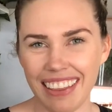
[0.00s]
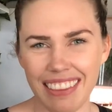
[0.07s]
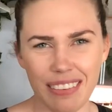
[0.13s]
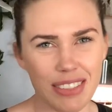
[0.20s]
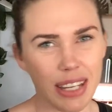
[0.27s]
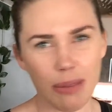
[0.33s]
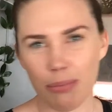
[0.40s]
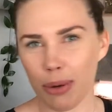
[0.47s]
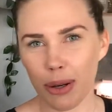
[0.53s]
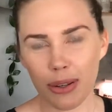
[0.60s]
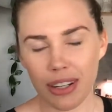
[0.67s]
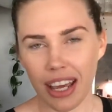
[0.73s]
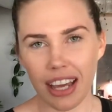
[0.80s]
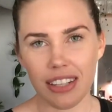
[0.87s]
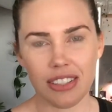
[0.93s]
There was like
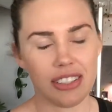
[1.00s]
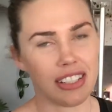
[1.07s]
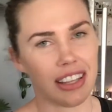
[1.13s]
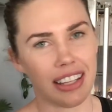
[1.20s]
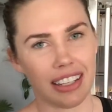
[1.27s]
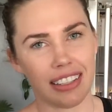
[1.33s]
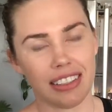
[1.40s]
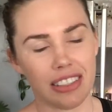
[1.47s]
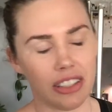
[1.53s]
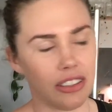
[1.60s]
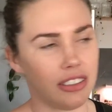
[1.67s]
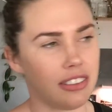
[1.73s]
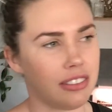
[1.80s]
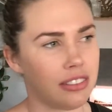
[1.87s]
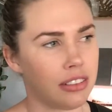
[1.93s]
bird cages and things too.
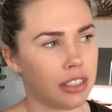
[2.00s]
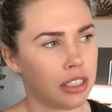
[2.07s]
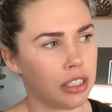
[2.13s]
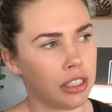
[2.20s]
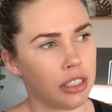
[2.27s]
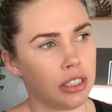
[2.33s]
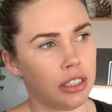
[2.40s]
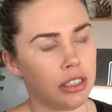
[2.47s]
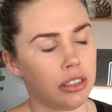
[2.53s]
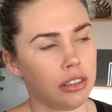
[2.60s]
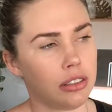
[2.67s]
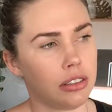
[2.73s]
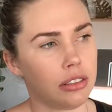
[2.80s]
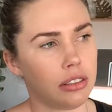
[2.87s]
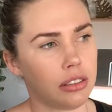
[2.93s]

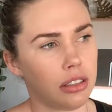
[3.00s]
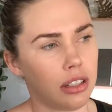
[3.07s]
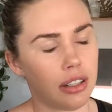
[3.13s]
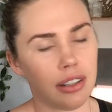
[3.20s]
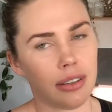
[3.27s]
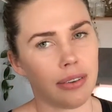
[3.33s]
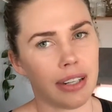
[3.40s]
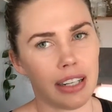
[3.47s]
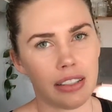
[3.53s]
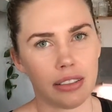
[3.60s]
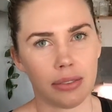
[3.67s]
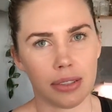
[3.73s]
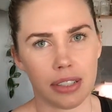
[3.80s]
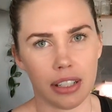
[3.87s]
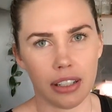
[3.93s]
I don't know what else
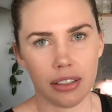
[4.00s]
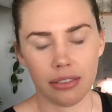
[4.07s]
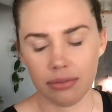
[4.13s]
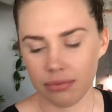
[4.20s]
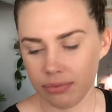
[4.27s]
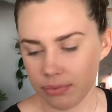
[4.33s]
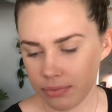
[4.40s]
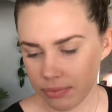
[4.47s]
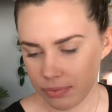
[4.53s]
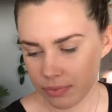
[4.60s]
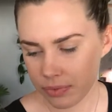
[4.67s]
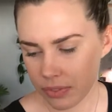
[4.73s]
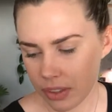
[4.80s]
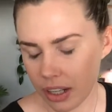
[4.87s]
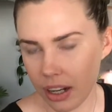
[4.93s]
was there,
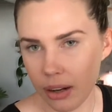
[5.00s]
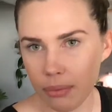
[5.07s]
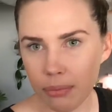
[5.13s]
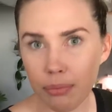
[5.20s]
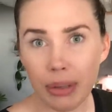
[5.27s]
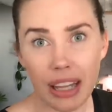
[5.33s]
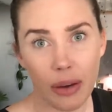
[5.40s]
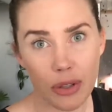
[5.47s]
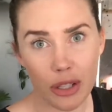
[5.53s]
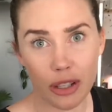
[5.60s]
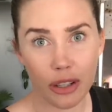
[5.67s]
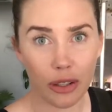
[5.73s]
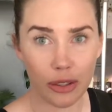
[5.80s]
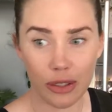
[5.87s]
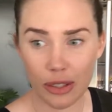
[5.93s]
but that was a
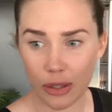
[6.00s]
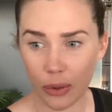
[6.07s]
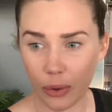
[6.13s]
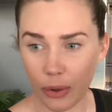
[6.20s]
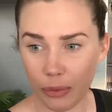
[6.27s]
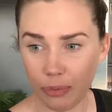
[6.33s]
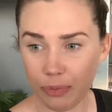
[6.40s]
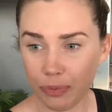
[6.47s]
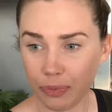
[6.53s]
good score.